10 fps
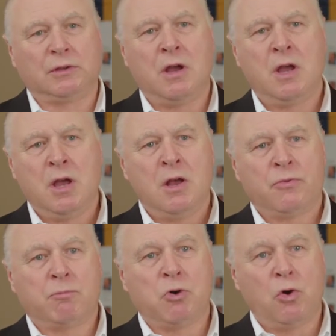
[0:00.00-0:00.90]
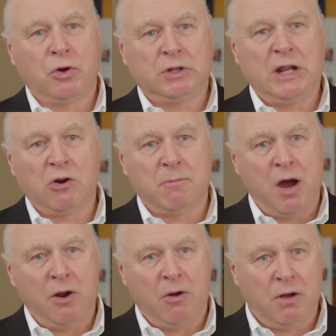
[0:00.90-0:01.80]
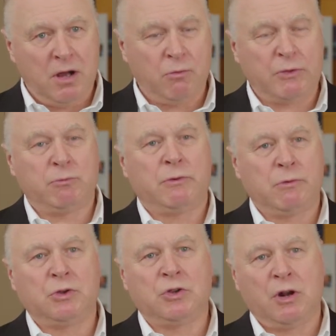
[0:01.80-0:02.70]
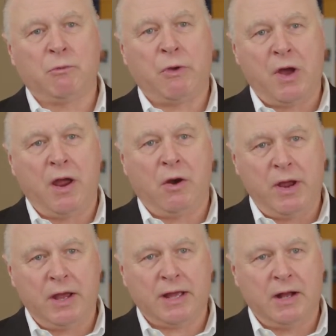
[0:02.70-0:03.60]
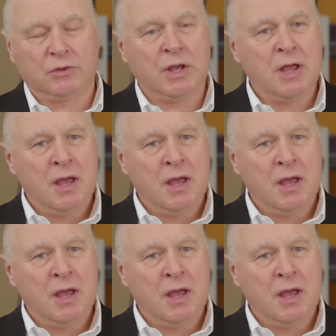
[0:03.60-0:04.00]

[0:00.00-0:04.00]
and the broker-dealer model uh, with, when they're dealing with IRA accounts.